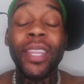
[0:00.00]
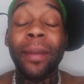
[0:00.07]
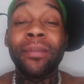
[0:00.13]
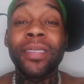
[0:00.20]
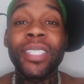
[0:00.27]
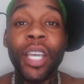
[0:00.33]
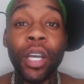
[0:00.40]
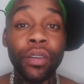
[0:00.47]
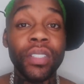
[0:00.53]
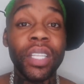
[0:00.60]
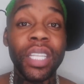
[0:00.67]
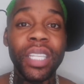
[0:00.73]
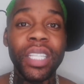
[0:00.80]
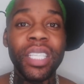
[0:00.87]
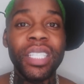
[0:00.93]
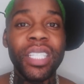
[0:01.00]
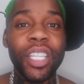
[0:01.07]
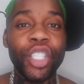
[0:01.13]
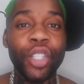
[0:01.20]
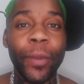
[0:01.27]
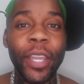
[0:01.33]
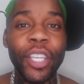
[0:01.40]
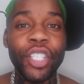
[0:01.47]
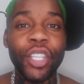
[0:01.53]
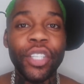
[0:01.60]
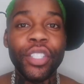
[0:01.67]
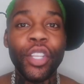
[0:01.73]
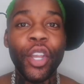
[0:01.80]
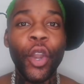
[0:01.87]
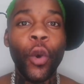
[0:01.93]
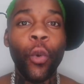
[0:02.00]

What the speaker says: themselves in these situations